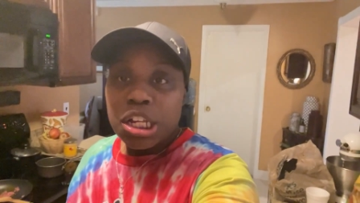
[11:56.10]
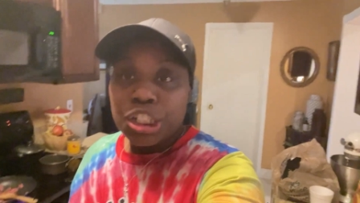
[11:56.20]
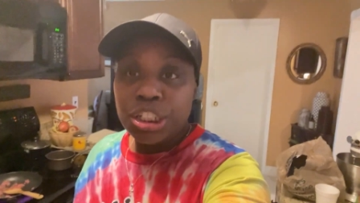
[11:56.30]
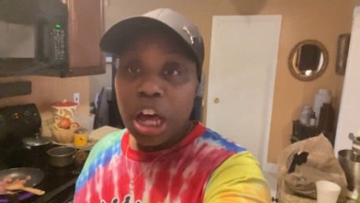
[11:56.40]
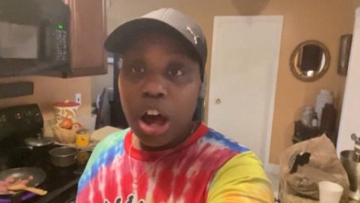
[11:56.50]

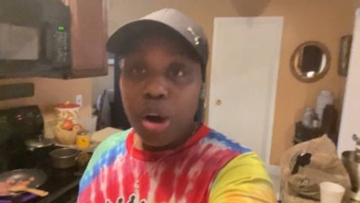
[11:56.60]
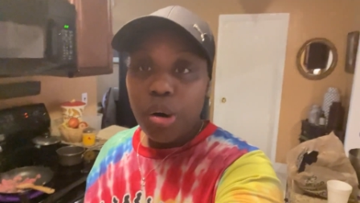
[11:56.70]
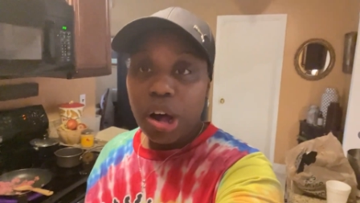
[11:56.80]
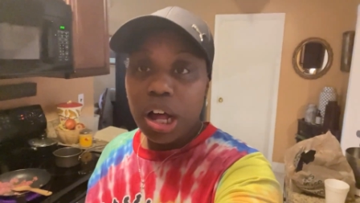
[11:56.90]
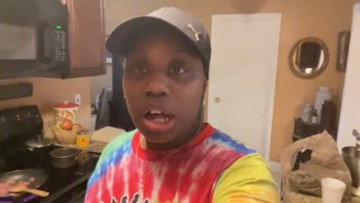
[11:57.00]

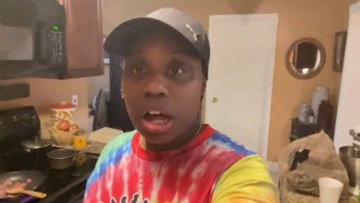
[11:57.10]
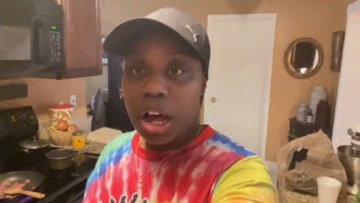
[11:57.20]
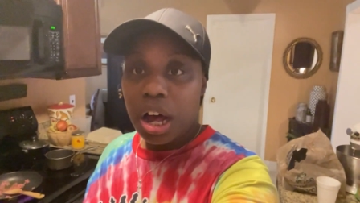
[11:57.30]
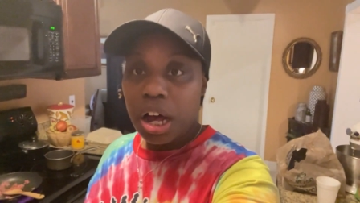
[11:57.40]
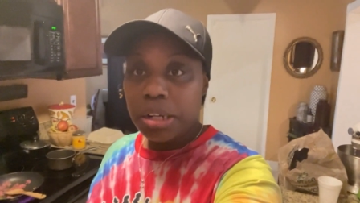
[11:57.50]
So,
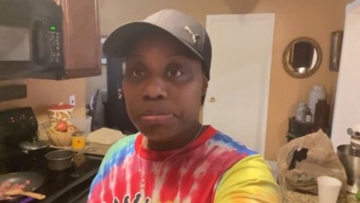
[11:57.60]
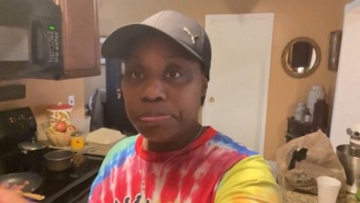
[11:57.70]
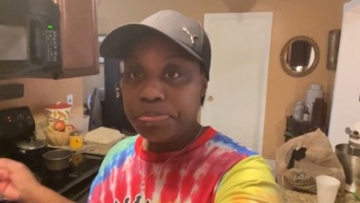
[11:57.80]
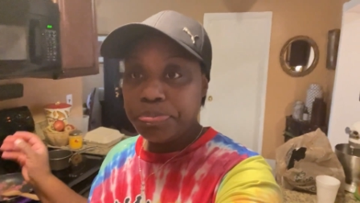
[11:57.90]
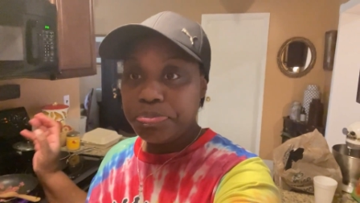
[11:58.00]
um,
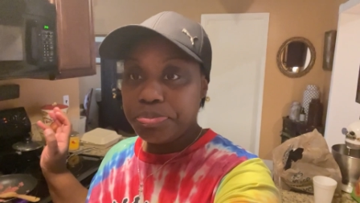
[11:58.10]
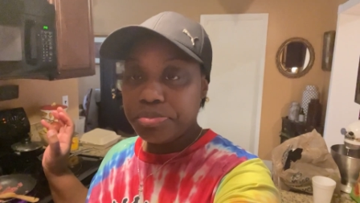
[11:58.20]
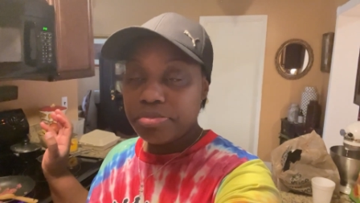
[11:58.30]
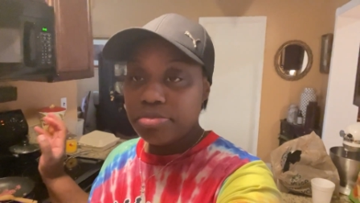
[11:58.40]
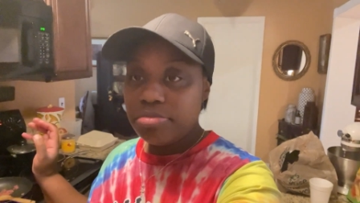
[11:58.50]

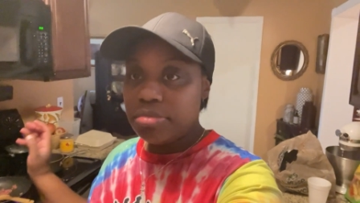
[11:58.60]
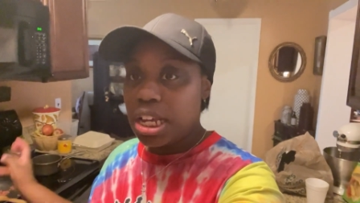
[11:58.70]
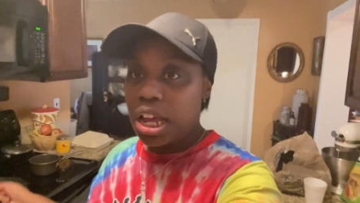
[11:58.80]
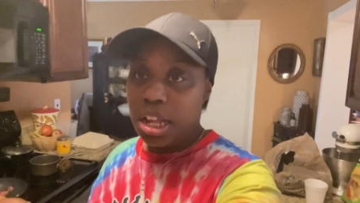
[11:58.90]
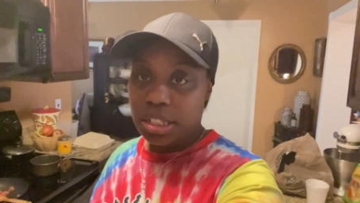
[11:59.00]

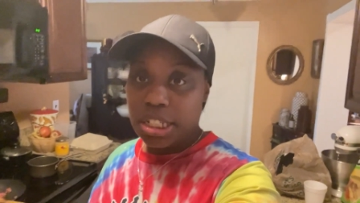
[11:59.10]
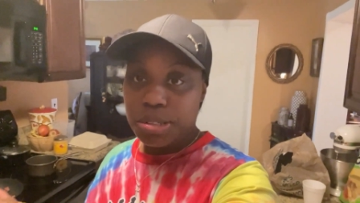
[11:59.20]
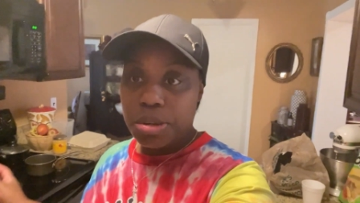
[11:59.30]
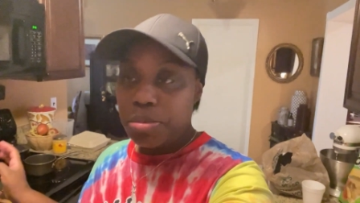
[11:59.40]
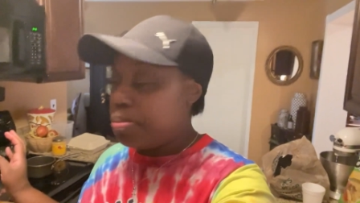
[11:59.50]
yeah, that's what we